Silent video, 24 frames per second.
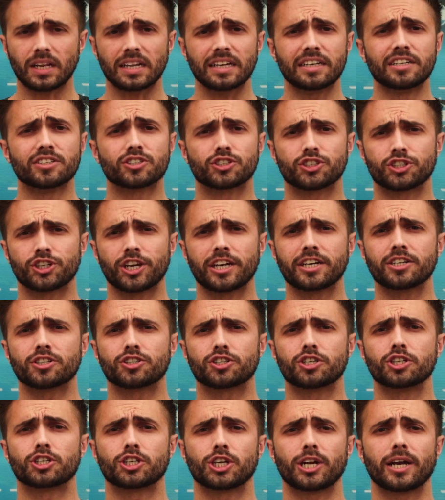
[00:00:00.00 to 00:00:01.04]
is
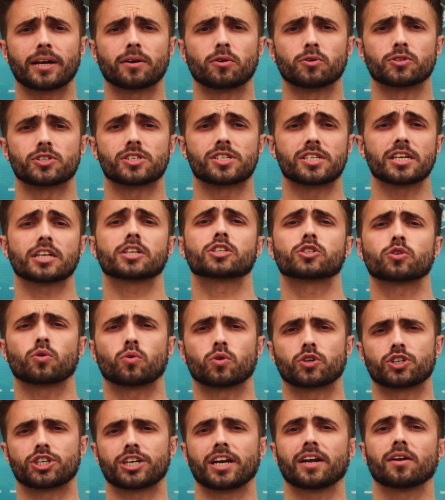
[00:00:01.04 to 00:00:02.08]
change to channel 6
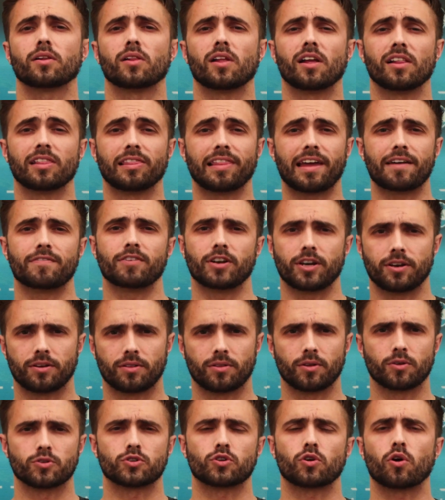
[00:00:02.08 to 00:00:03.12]
or channel 11.
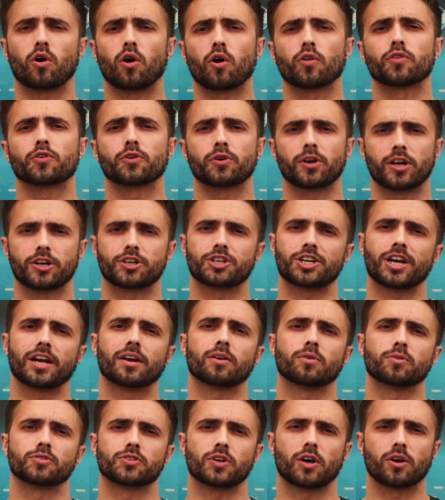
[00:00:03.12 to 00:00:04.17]
Those are alternate
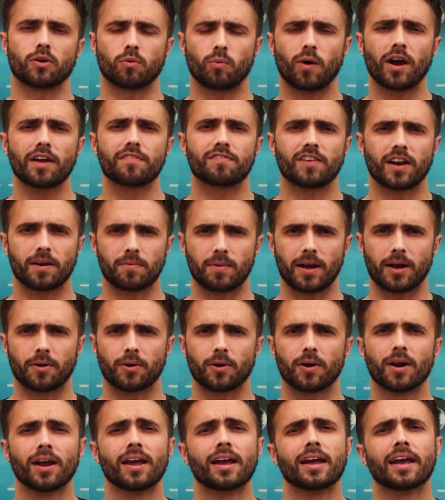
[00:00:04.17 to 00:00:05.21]
channels on a Wi-Fi
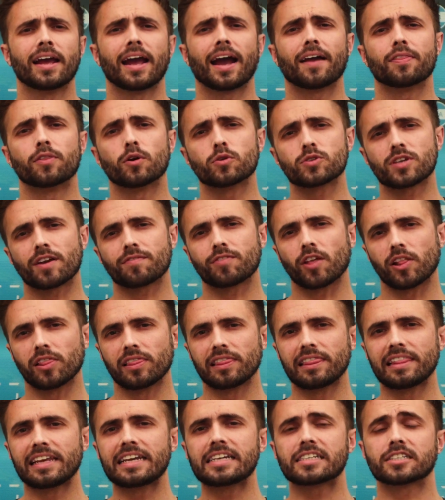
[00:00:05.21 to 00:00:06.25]
router, and those have the
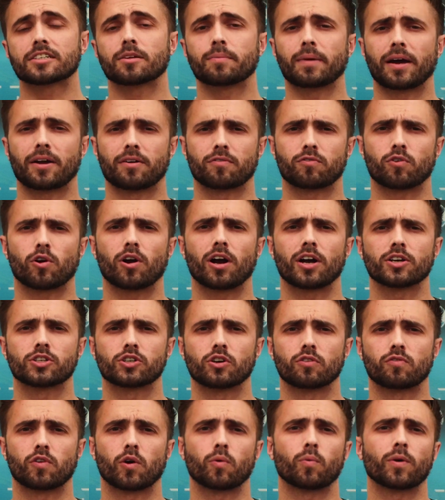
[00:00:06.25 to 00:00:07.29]
least amount of
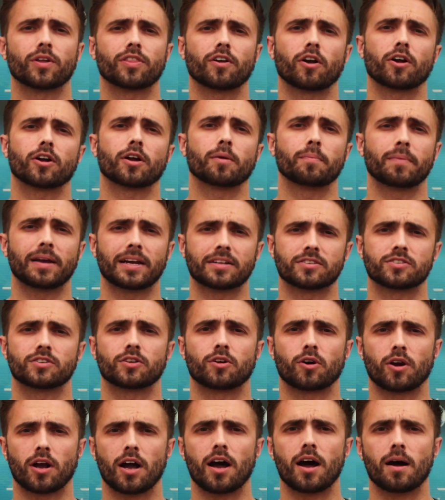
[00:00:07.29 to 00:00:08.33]
crossover with our command
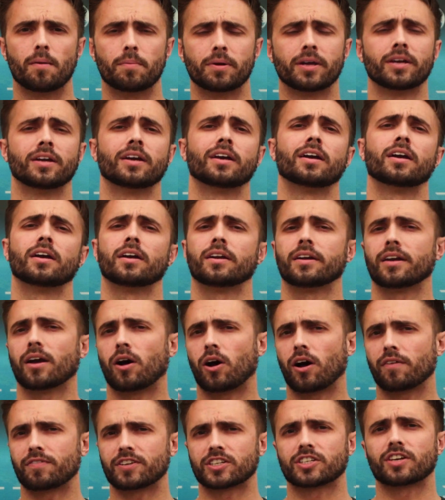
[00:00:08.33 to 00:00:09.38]
center hub. Now,
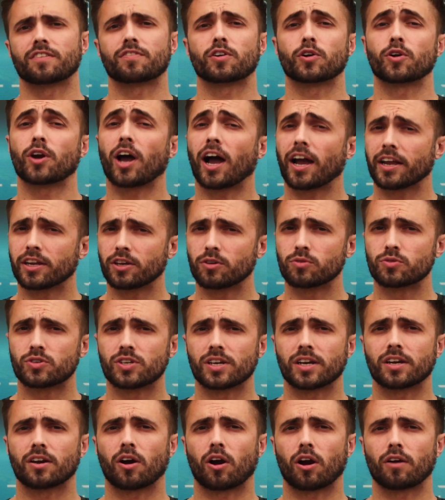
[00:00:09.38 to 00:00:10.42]
obviously, if you're not
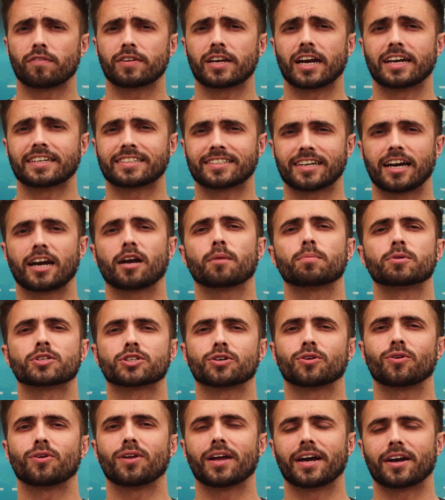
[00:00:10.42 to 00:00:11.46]
using RVI's Tire
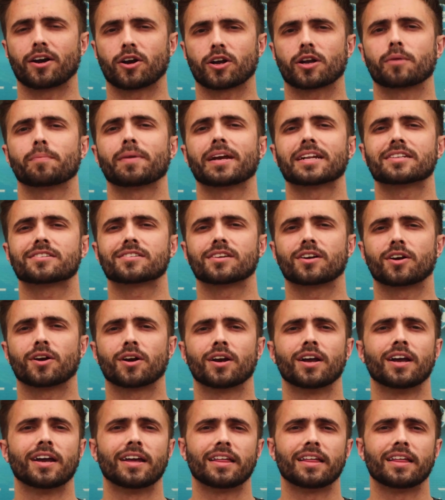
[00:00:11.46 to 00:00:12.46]
Patrol and our command center,